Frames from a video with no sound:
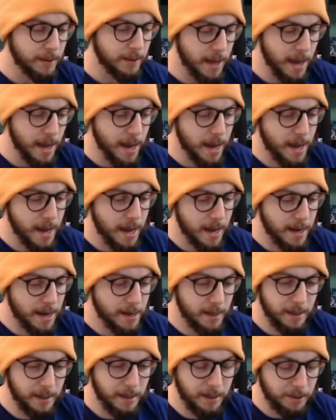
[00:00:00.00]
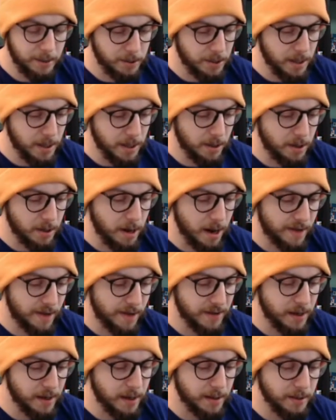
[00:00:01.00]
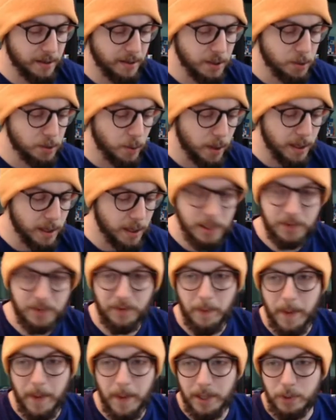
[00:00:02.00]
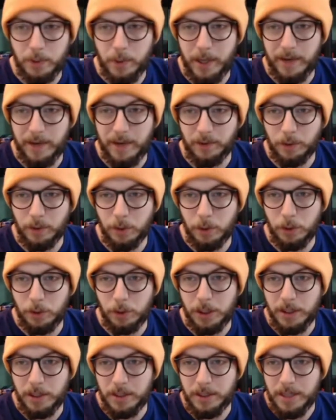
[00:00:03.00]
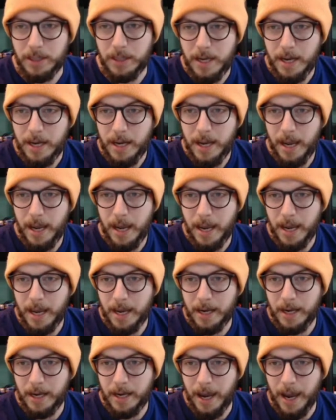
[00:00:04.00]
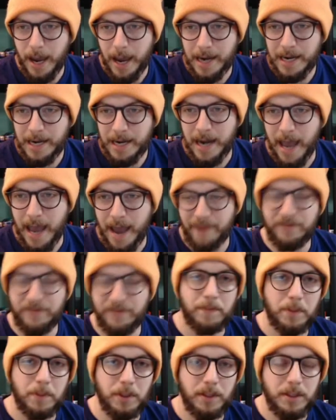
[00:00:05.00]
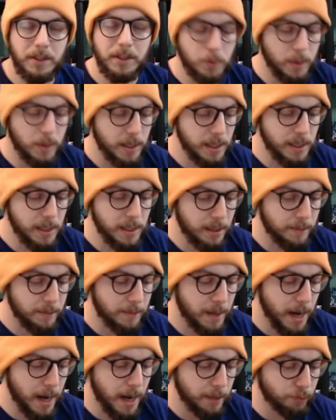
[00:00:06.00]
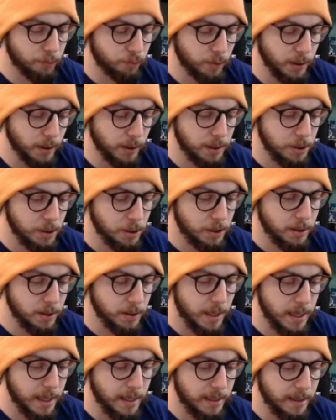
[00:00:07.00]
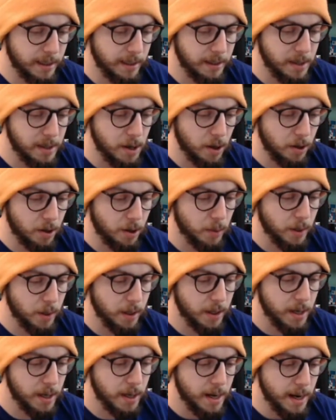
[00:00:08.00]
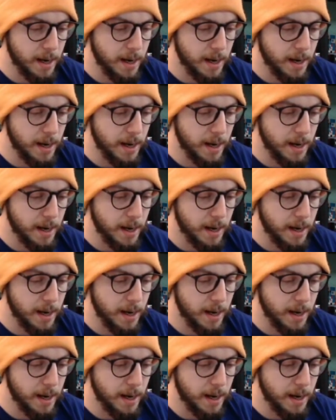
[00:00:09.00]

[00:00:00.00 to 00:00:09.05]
And here's another Coughing. This one is from XY Evolutions, and I didn't have to put this one in here, but I really just like the artwork.